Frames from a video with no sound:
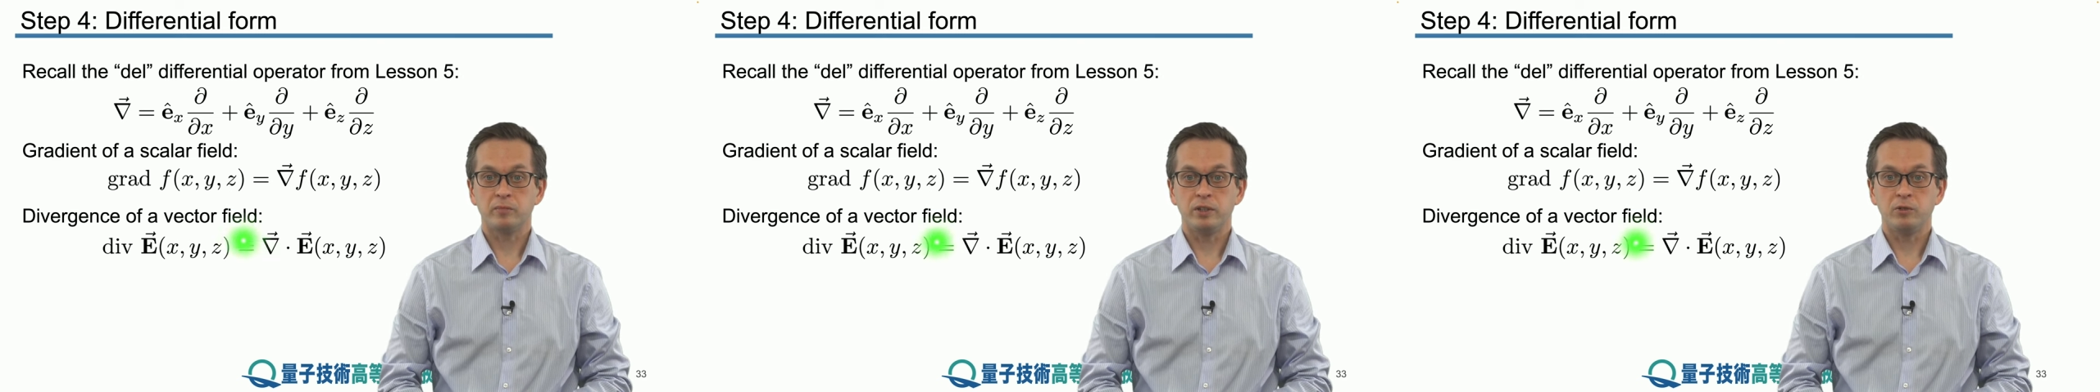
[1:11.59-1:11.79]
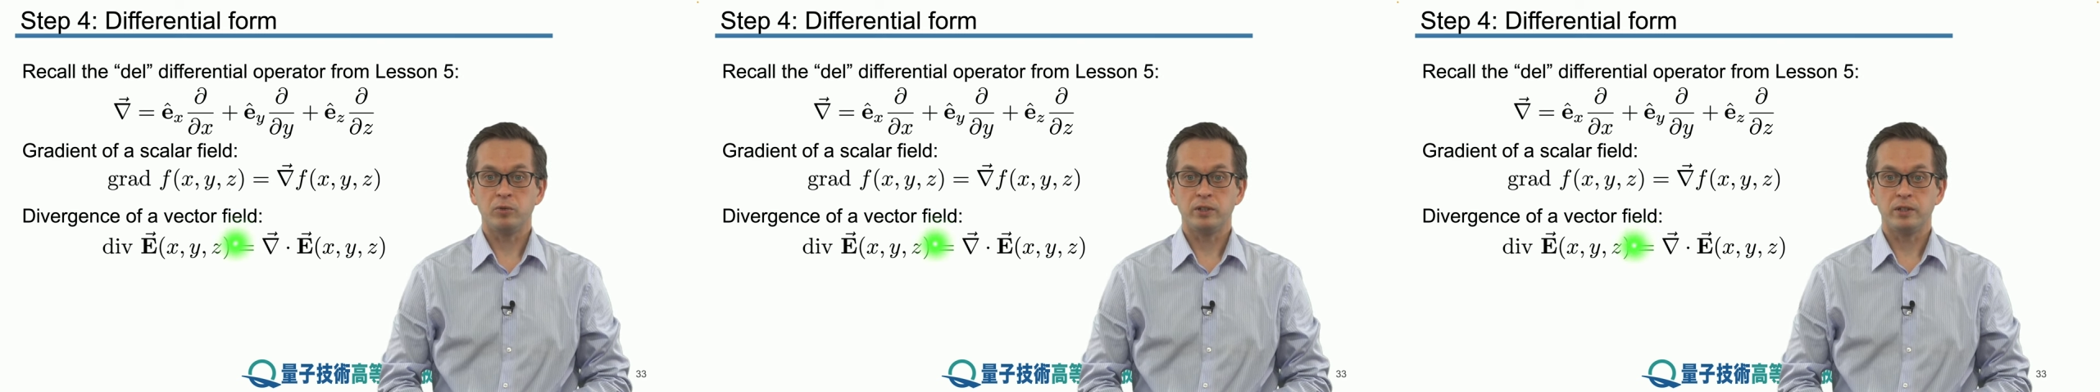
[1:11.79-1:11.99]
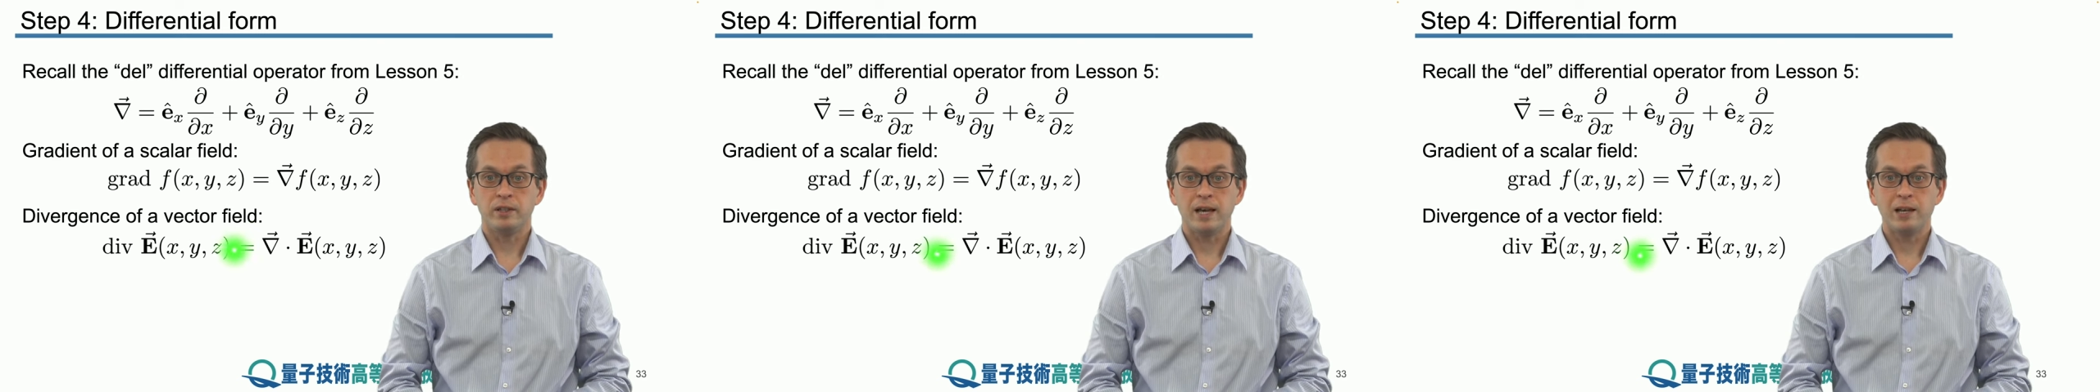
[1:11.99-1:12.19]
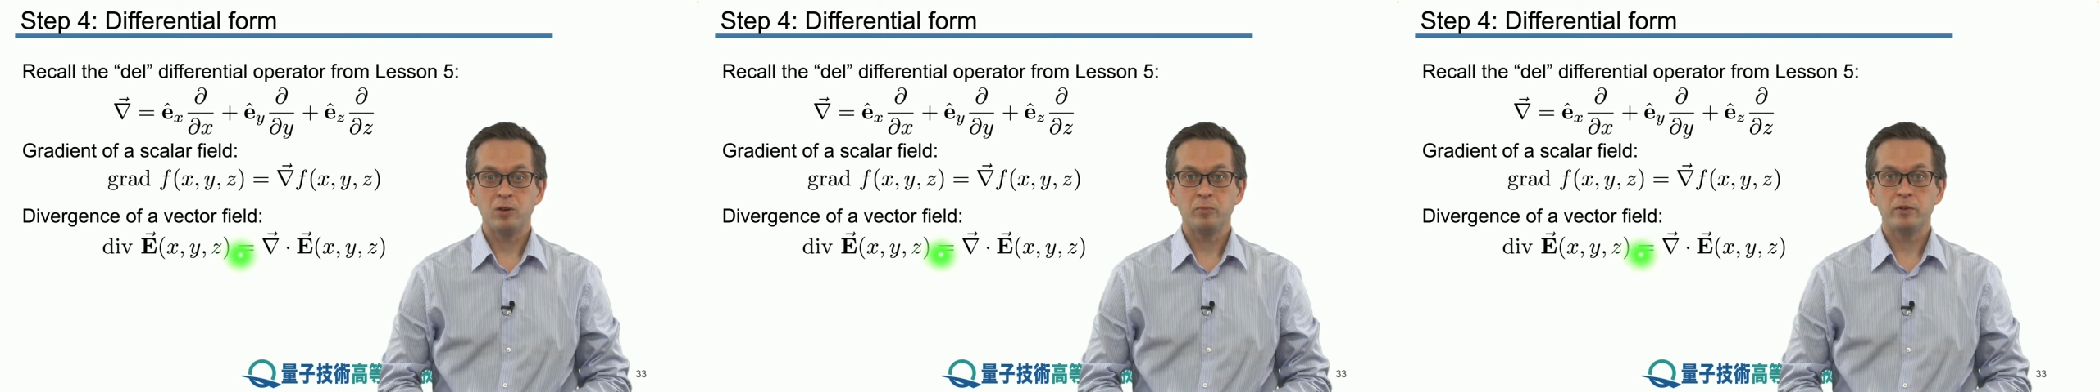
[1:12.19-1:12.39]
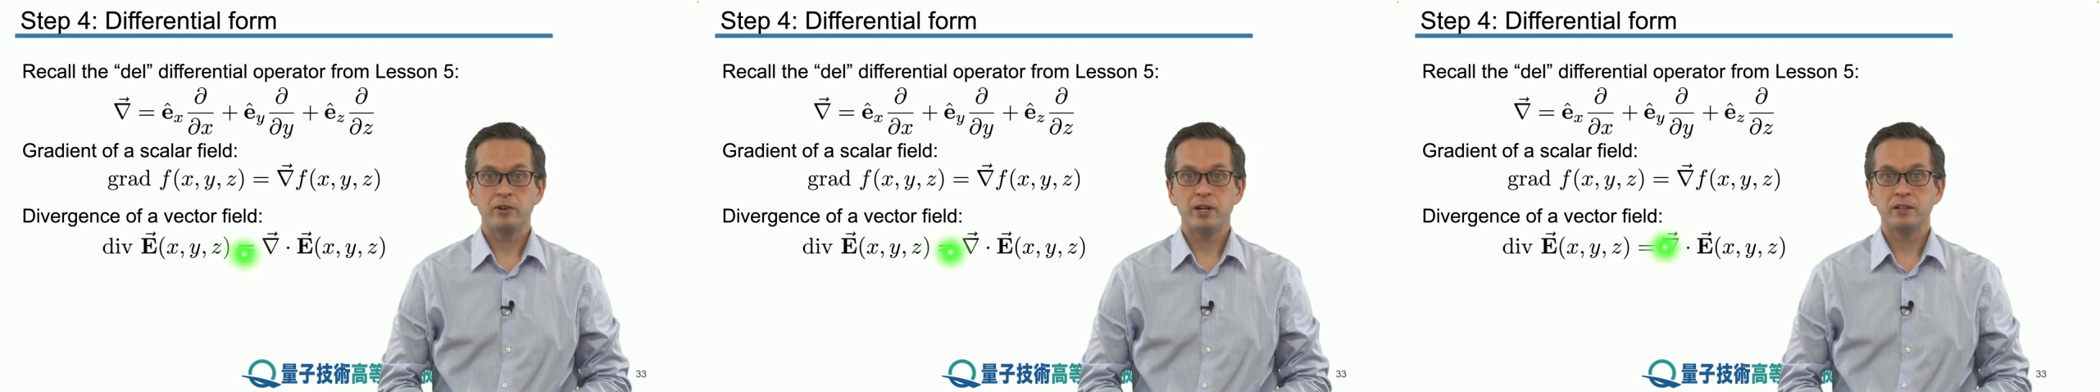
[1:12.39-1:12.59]
between the del
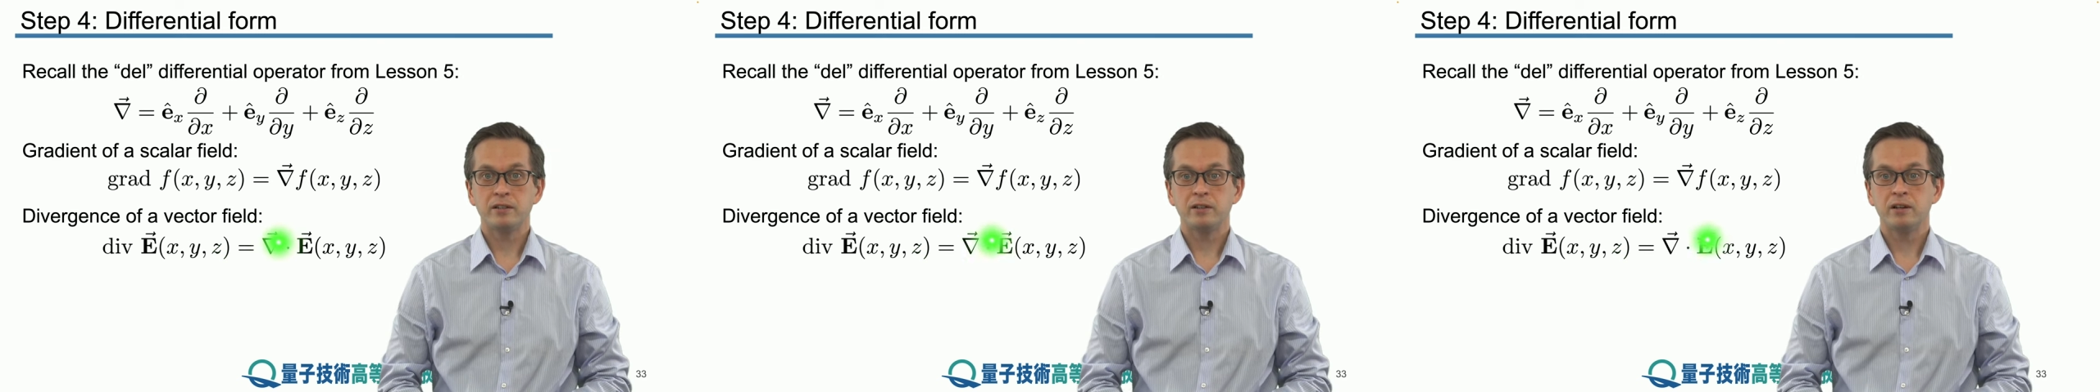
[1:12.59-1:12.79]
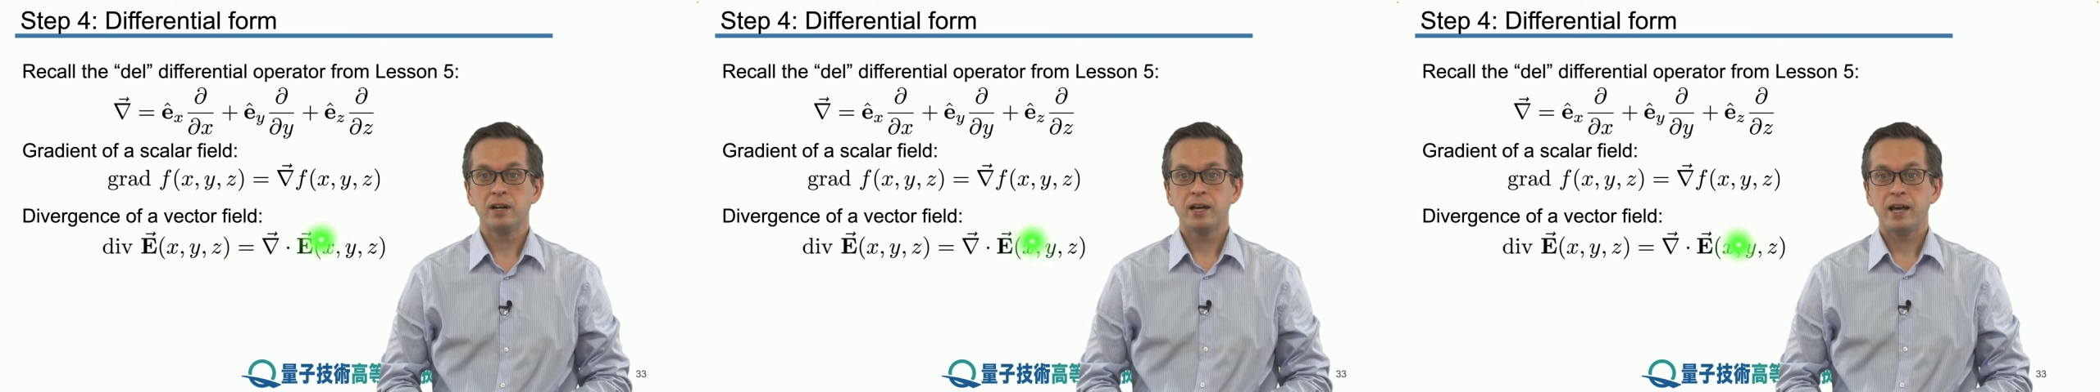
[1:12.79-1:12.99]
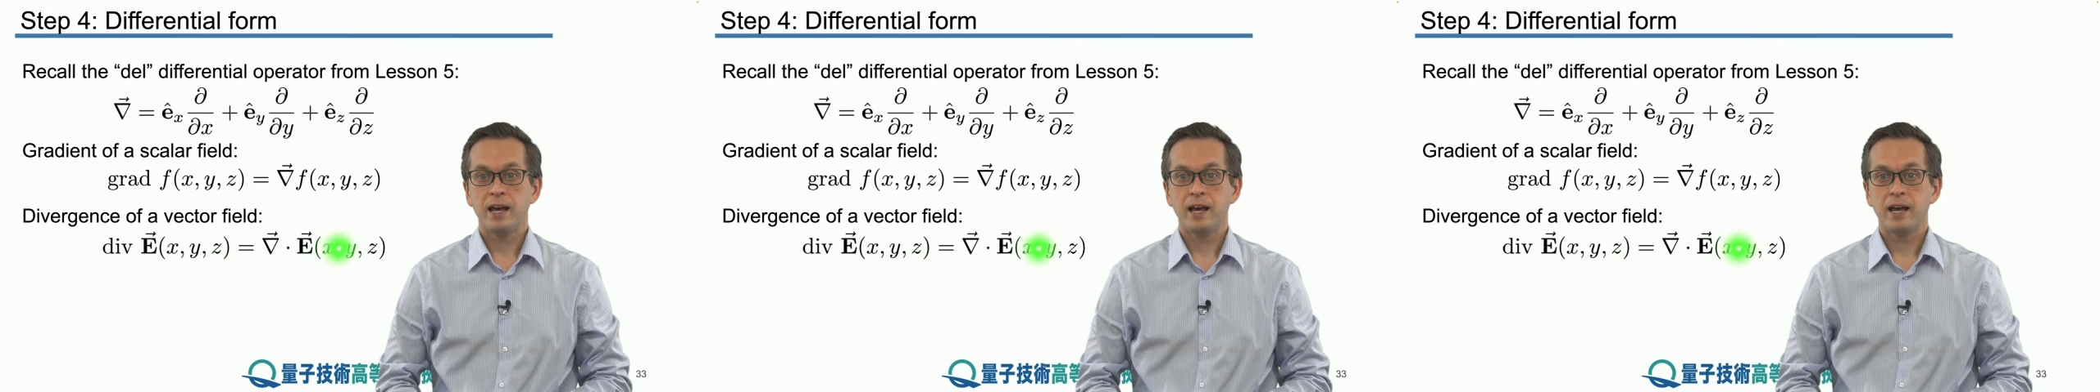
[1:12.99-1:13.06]
operator